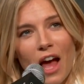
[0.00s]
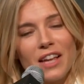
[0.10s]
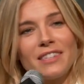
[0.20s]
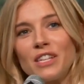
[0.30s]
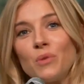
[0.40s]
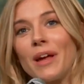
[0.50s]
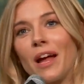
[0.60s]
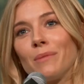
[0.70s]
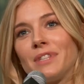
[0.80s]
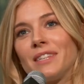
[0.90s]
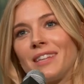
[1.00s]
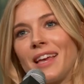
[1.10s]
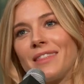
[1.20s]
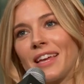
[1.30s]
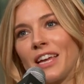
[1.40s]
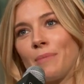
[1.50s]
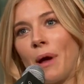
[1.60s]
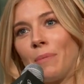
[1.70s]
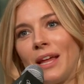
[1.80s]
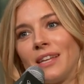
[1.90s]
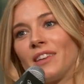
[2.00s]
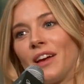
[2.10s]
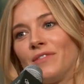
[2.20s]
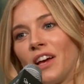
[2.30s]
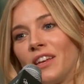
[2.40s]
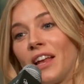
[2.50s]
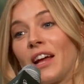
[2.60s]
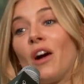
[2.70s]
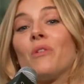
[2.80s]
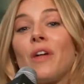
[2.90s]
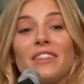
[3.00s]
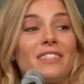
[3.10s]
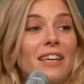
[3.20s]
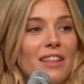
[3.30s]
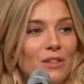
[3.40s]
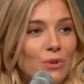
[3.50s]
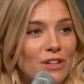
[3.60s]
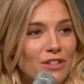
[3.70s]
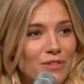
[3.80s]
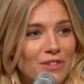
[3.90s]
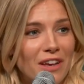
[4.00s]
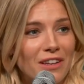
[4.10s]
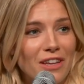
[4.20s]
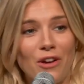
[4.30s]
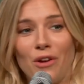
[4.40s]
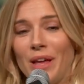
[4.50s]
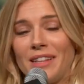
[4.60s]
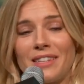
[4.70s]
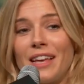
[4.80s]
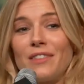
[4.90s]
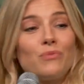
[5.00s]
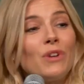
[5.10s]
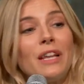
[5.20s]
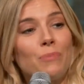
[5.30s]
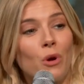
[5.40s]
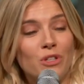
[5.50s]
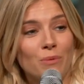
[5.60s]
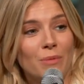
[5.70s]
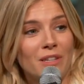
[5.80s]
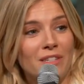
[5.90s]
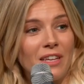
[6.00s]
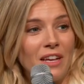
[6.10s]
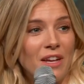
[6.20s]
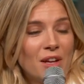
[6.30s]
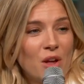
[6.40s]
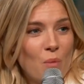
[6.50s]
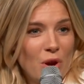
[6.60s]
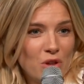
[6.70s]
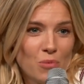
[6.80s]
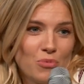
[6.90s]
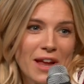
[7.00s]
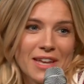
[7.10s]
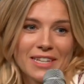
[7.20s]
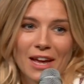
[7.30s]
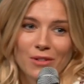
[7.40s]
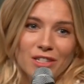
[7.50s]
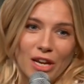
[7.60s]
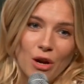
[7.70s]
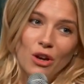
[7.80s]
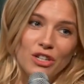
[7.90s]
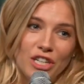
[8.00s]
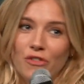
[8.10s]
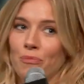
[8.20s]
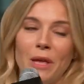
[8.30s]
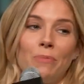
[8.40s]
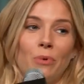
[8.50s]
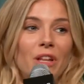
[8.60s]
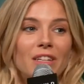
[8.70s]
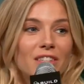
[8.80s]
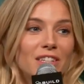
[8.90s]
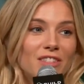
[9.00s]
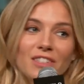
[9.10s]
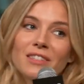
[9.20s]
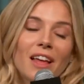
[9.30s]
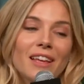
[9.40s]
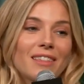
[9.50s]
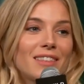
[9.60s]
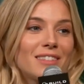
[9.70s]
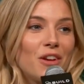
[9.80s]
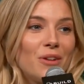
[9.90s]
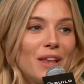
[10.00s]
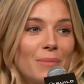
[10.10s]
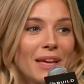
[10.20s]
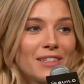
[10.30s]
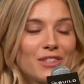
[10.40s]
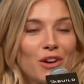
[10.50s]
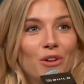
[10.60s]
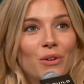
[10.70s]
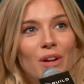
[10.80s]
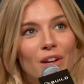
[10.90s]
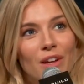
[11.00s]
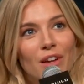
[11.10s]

I still wake up to this day thinking about plays that I've done and like, oh, that's it. That's what I should have done. It's really bottomless when you're breaking down the psychology of people. It's just like there's no limit. So